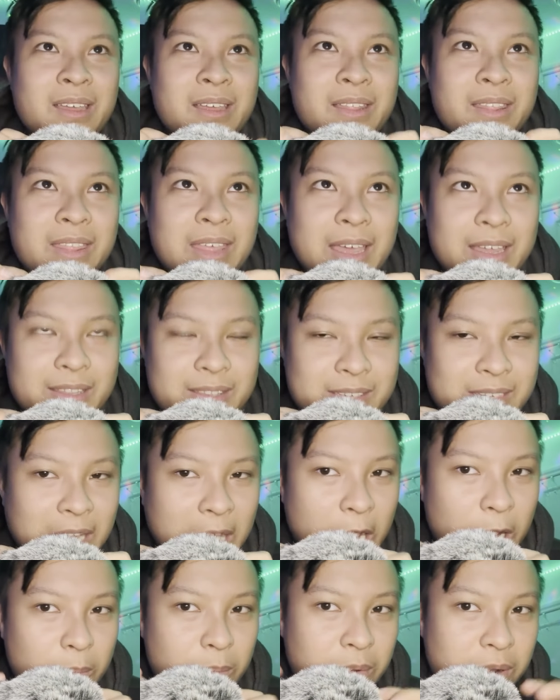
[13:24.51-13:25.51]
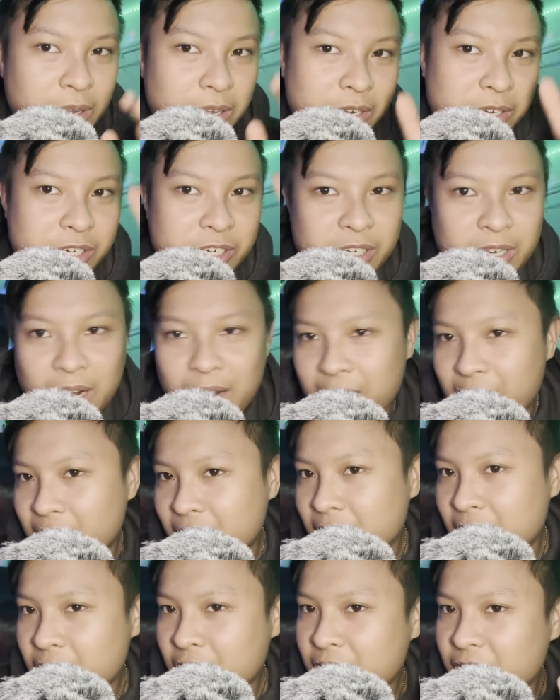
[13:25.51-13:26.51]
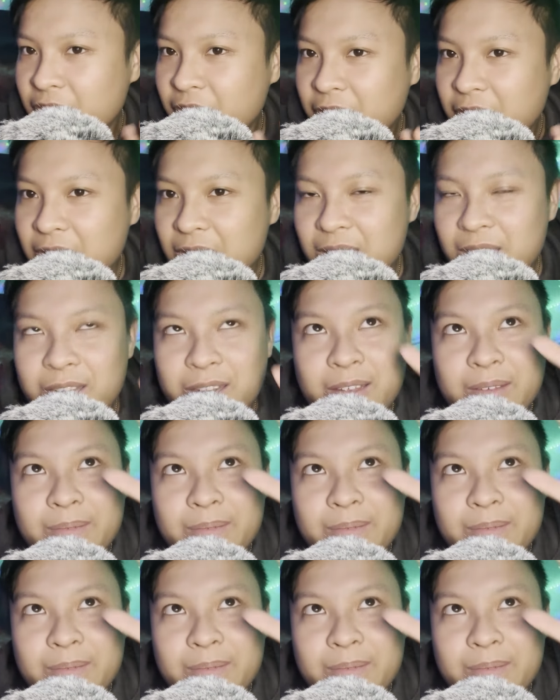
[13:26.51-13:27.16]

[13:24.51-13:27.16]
That's how much I looked for it.